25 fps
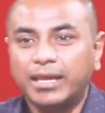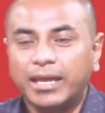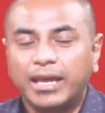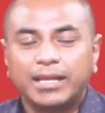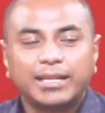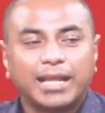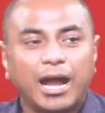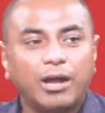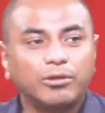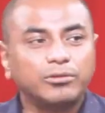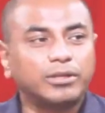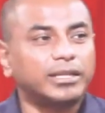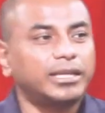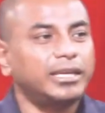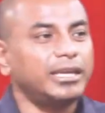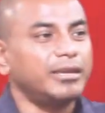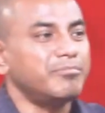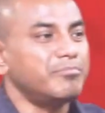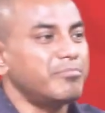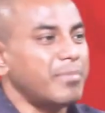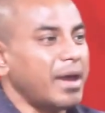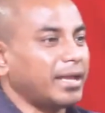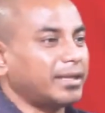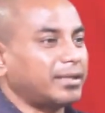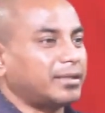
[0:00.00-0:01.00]
and how that he
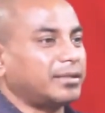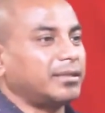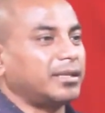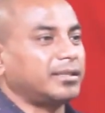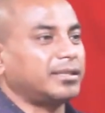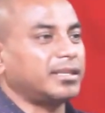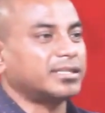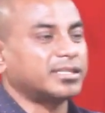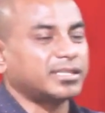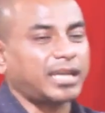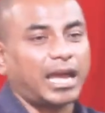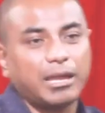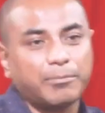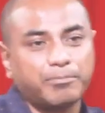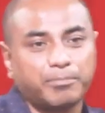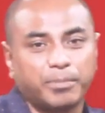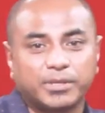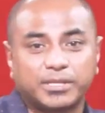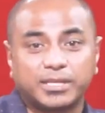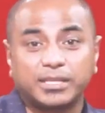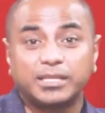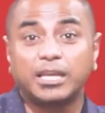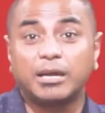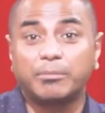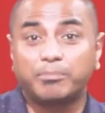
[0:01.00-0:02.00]
met the
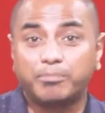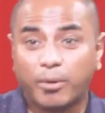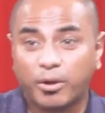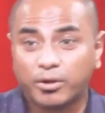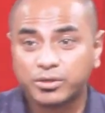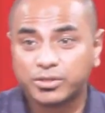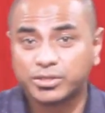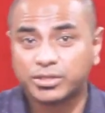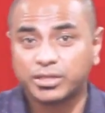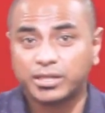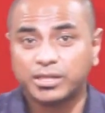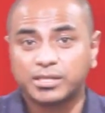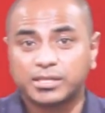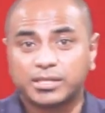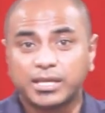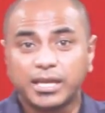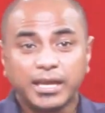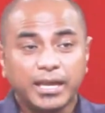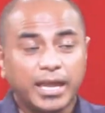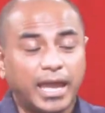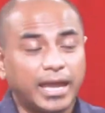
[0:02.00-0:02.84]
disciples and the apostles.